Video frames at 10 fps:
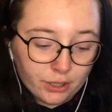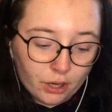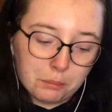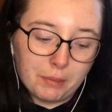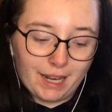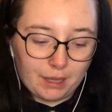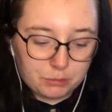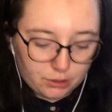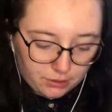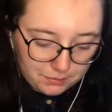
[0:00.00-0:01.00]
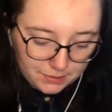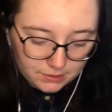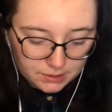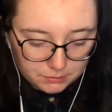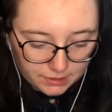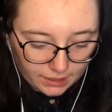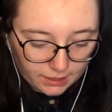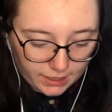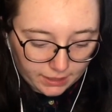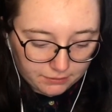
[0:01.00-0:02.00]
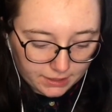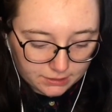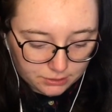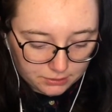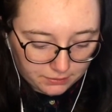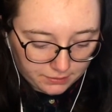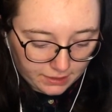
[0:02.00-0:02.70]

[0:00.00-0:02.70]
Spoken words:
on my laptop. But yeah, I have like 2 different